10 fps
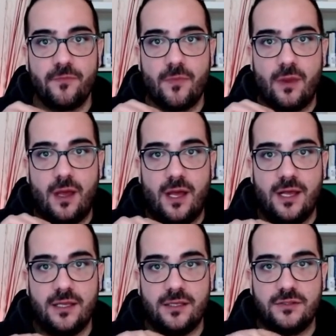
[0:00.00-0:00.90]

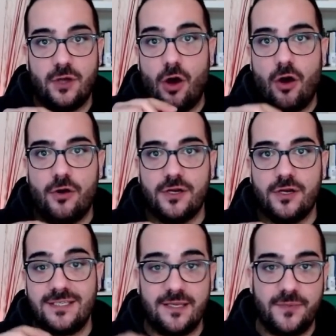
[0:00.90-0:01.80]
the R,
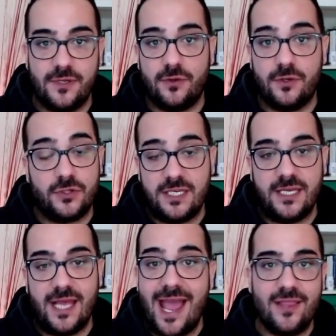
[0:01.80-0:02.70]
TP,
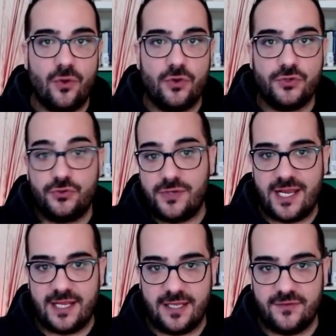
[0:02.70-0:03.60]
TN, or true
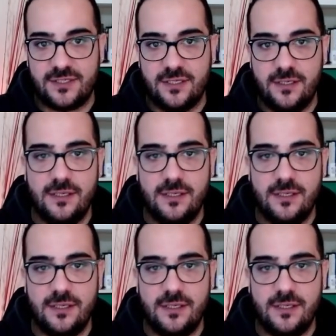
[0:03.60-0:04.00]
negatives.